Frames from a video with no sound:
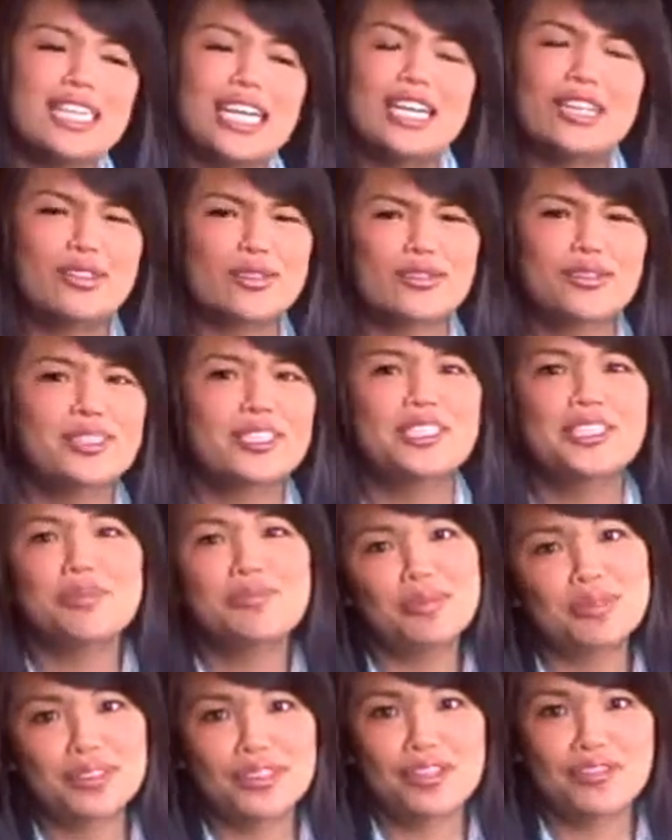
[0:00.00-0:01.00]
I don't really
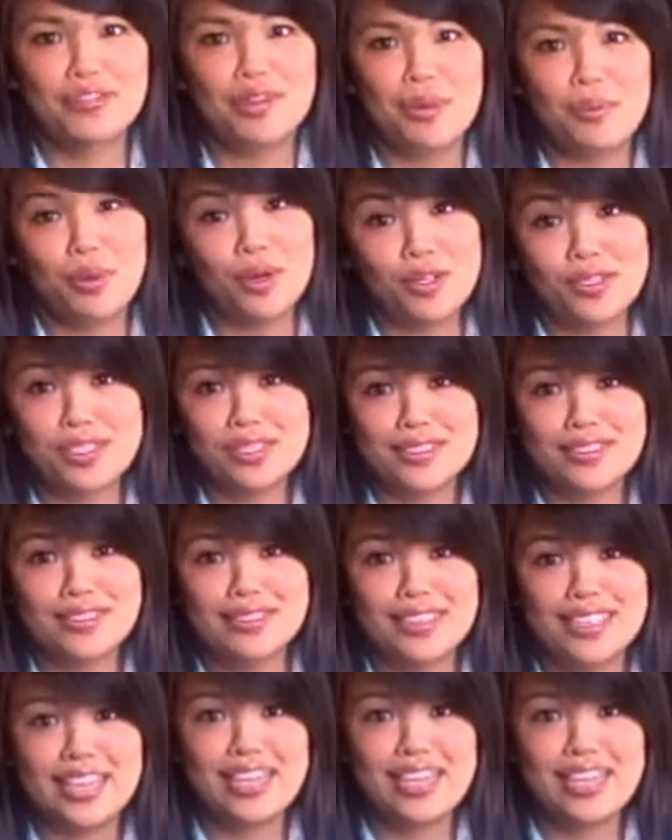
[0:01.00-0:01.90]
believe it personally.